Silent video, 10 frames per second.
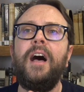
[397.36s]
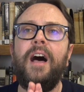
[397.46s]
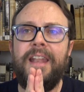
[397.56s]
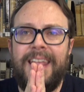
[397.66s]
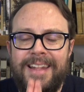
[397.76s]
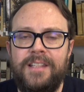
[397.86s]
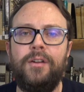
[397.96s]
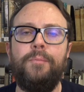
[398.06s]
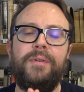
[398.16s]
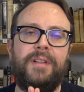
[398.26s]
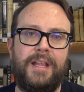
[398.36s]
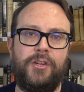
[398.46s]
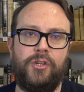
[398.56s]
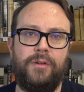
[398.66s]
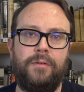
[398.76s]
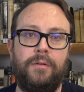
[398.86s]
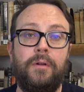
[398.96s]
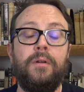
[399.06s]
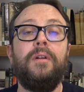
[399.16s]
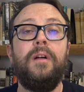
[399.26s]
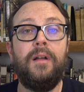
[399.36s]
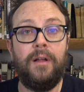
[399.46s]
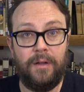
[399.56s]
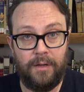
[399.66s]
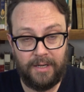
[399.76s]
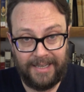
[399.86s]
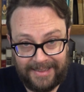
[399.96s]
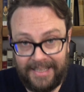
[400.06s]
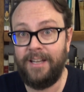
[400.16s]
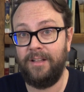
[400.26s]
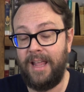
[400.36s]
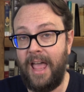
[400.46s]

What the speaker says: an interpretation clearly